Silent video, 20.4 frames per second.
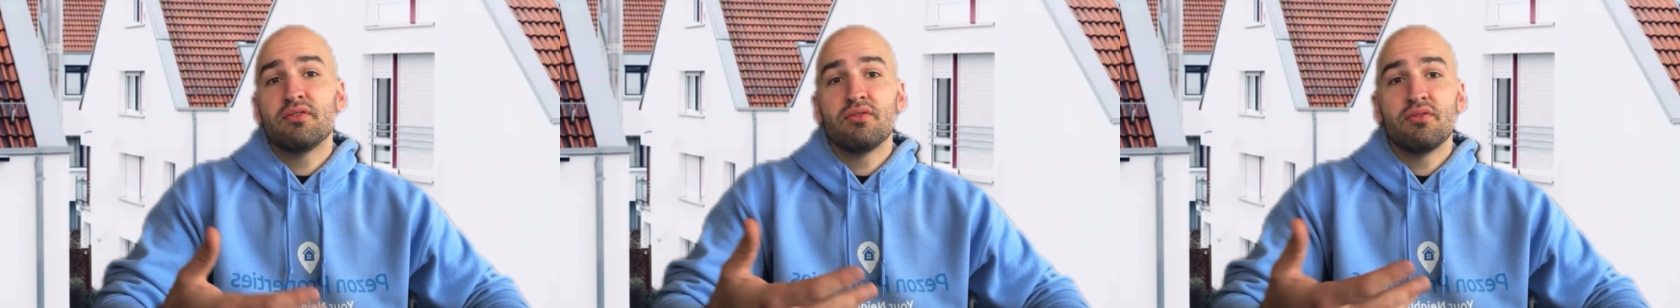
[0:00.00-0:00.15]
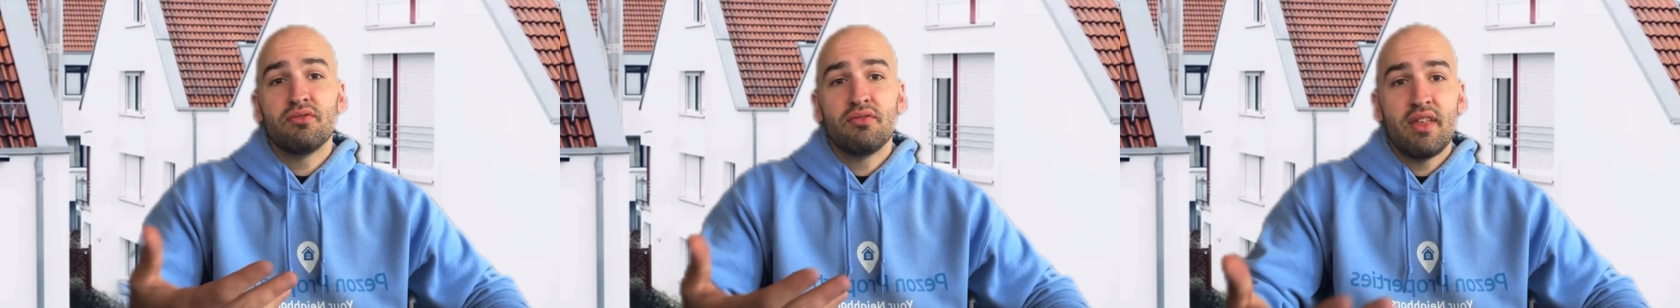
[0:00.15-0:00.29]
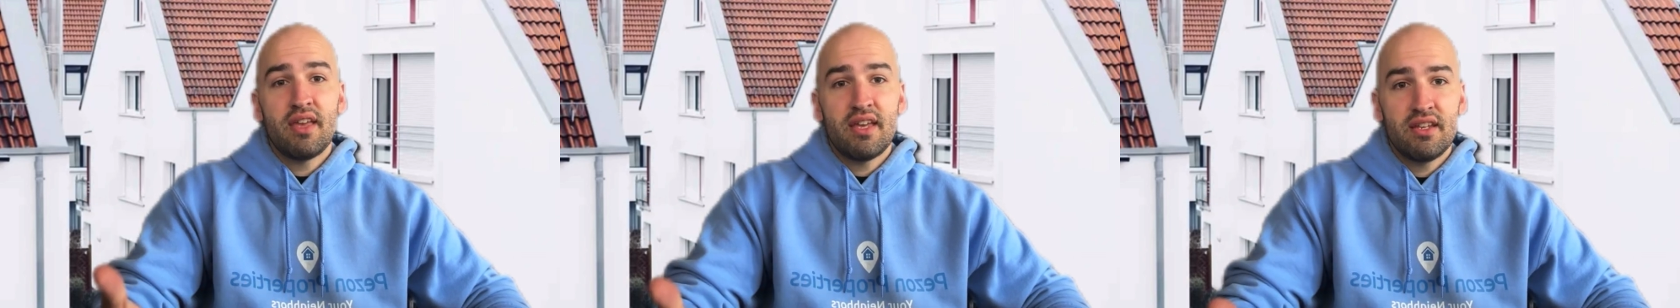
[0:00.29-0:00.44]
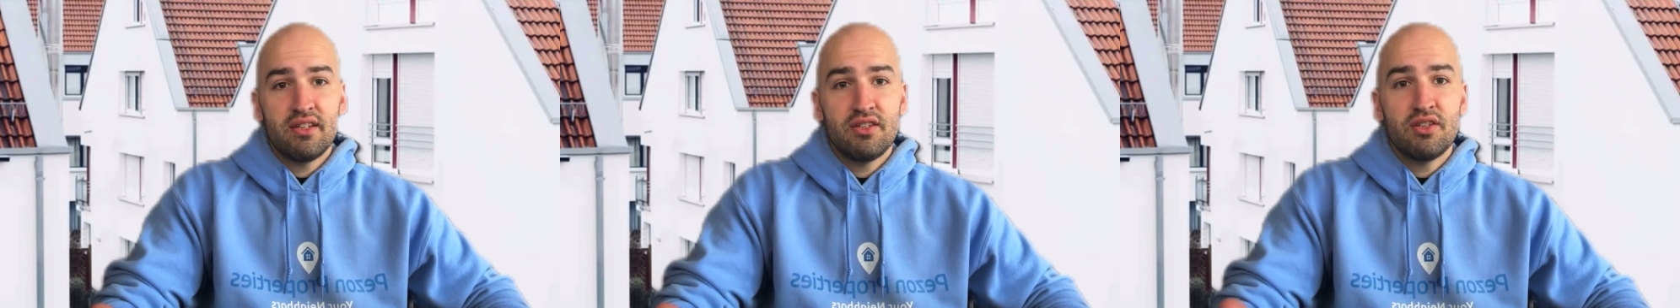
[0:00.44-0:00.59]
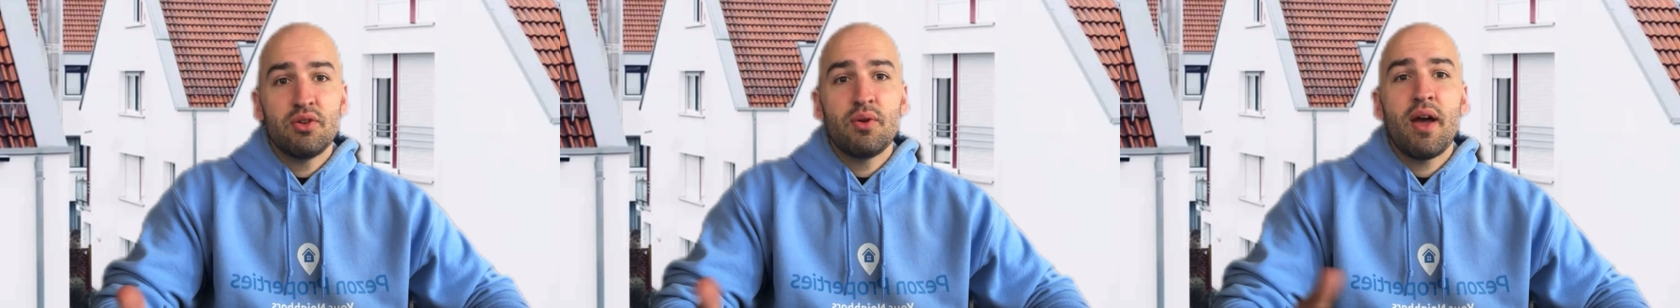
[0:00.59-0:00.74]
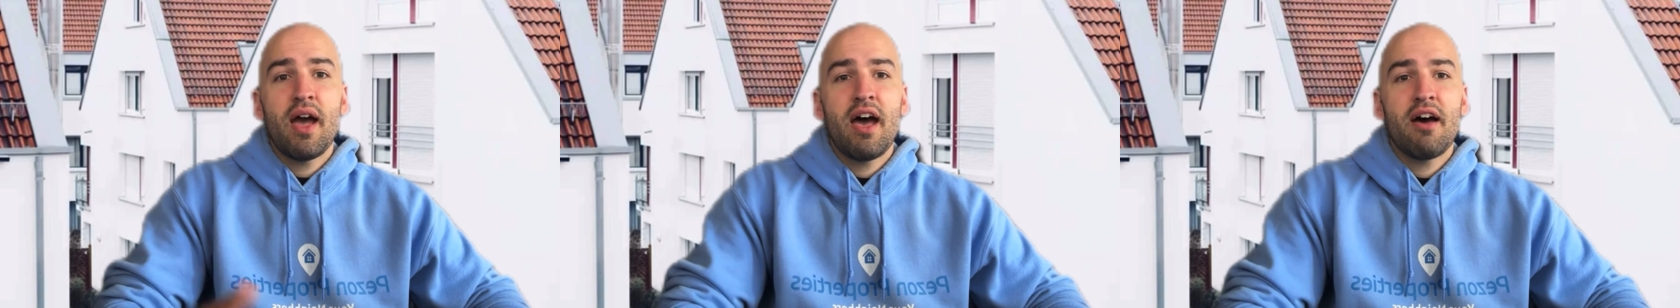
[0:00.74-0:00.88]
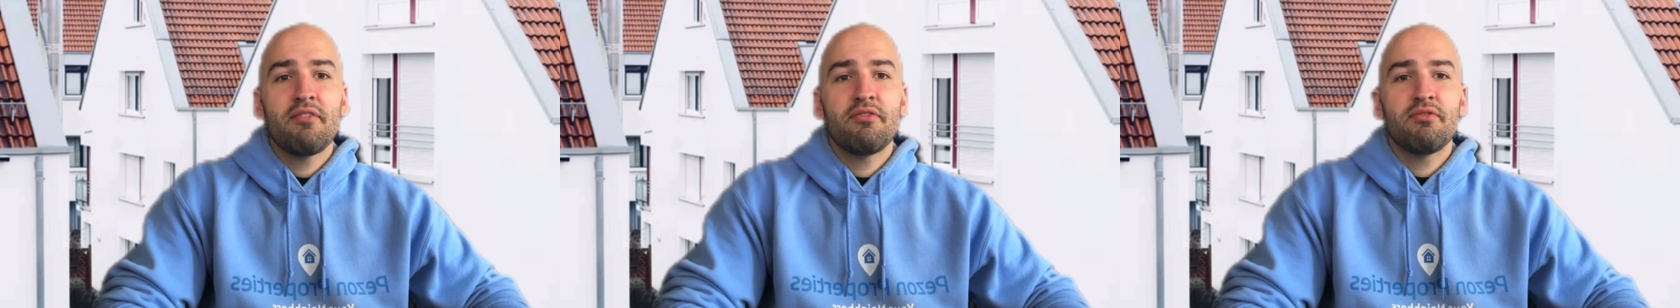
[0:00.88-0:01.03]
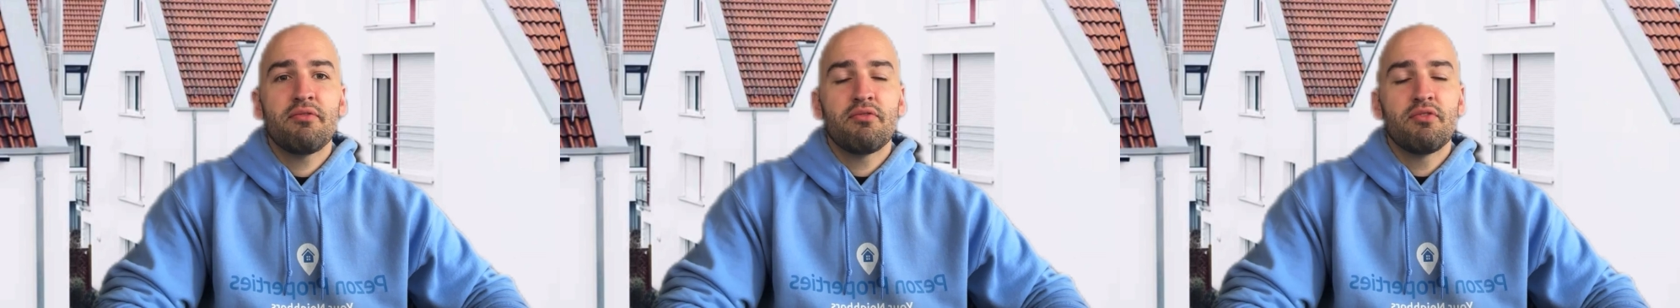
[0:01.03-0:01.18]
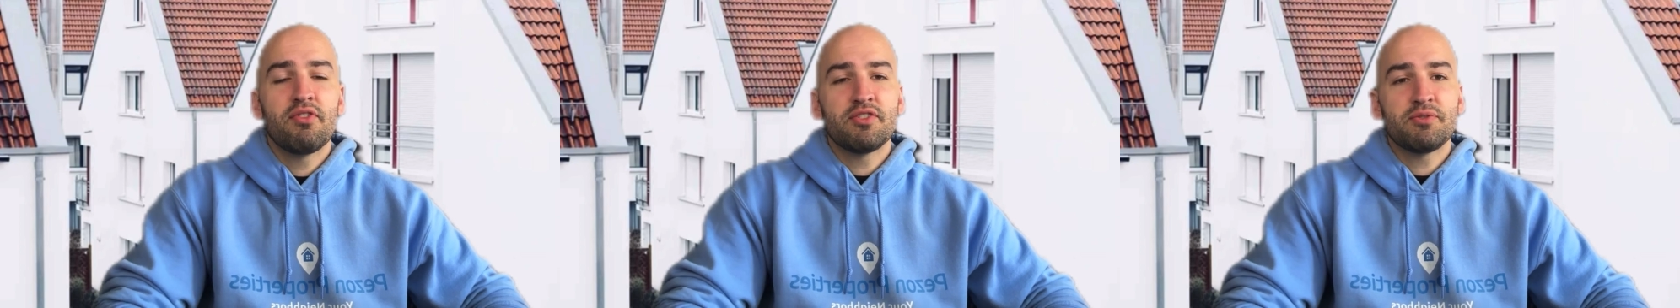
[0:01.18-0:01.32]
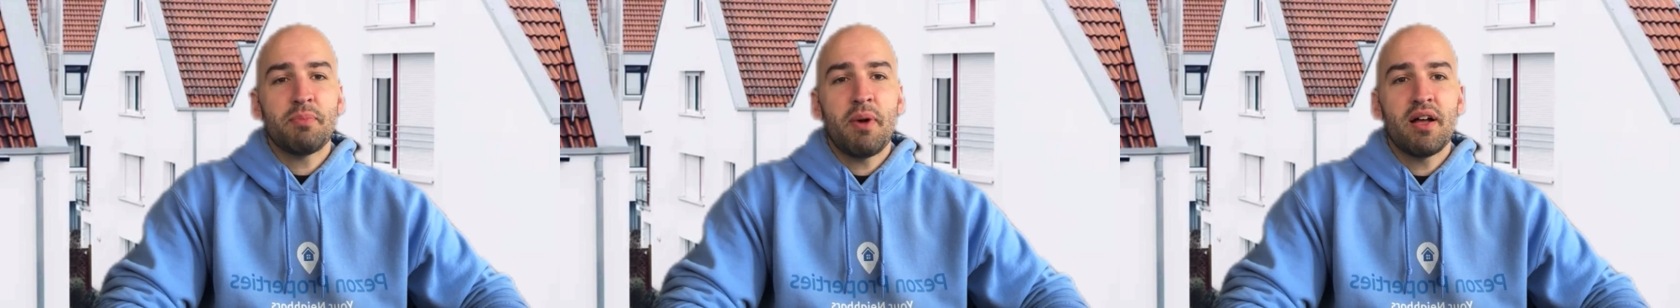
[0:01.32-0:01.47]
they do have
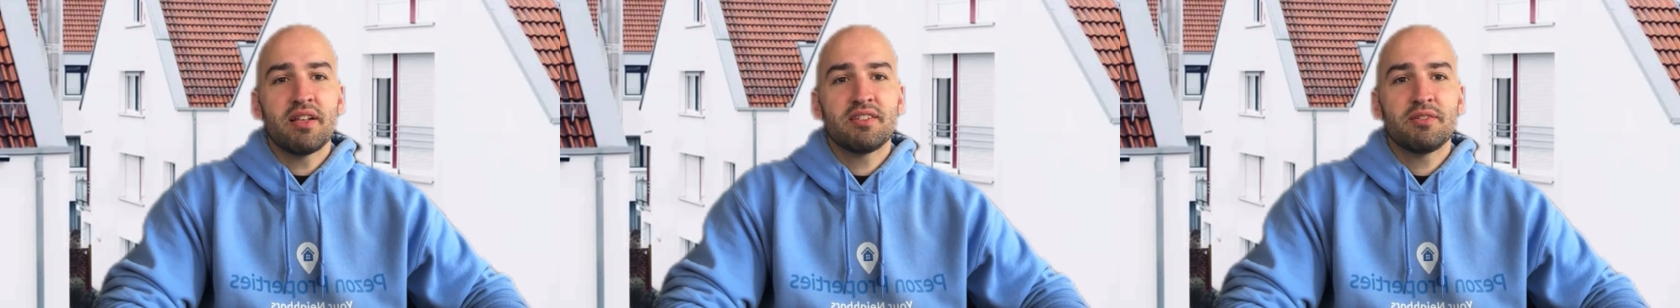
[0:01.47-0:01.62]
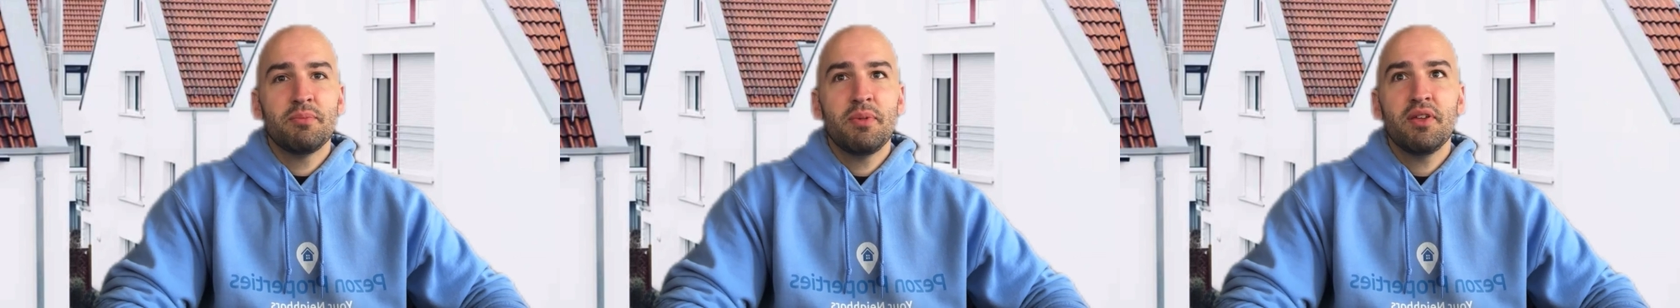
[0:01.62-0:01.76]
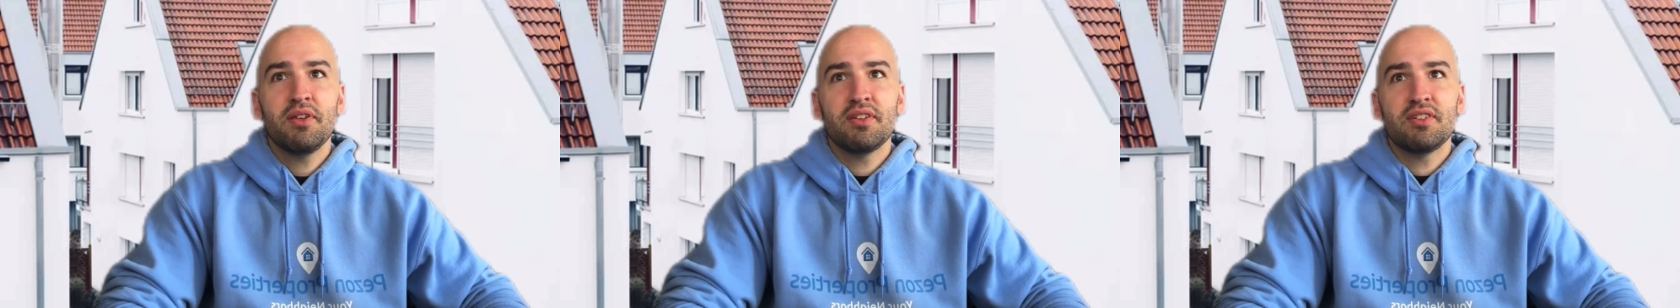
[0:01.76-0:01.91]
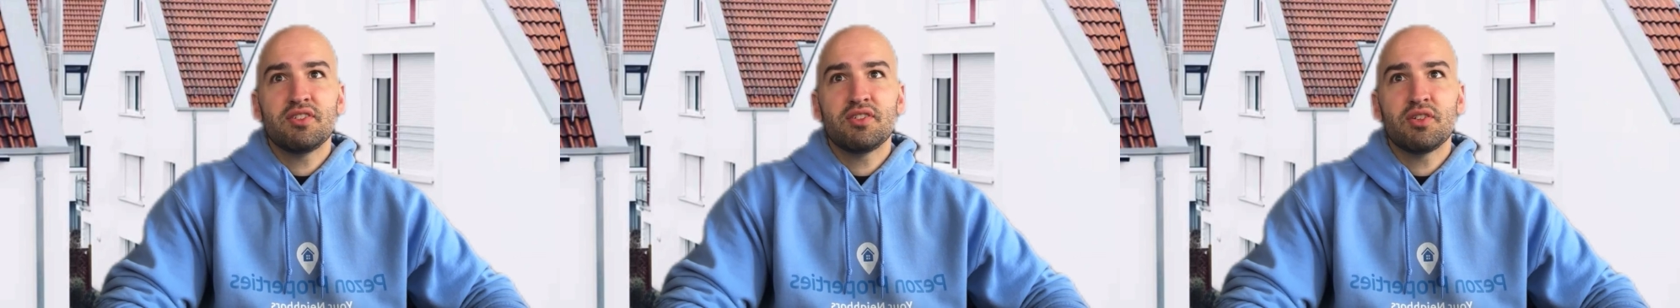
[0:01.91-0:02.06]
responsibility.